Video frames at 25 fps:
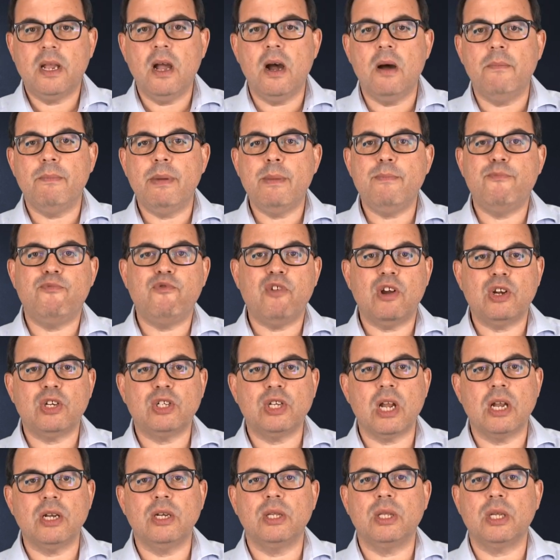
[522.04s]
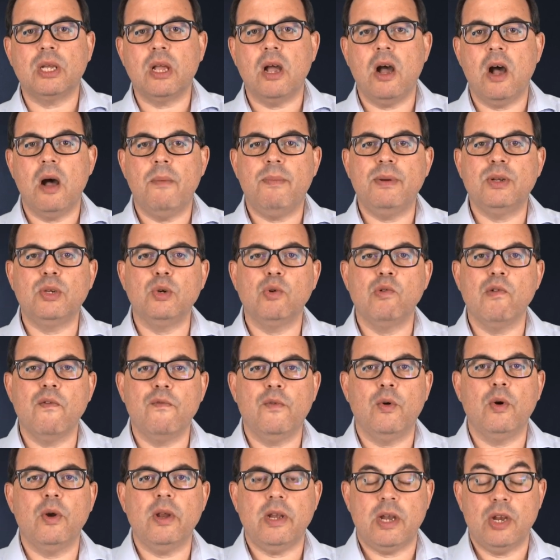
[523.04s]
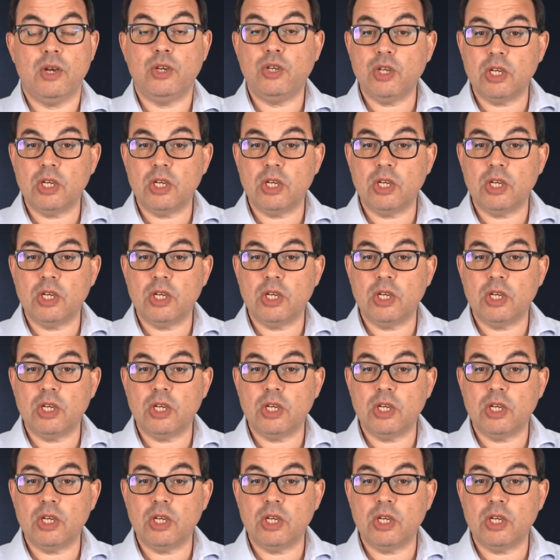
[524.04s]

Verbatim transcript: it can't be brushed under the carpet or avoided.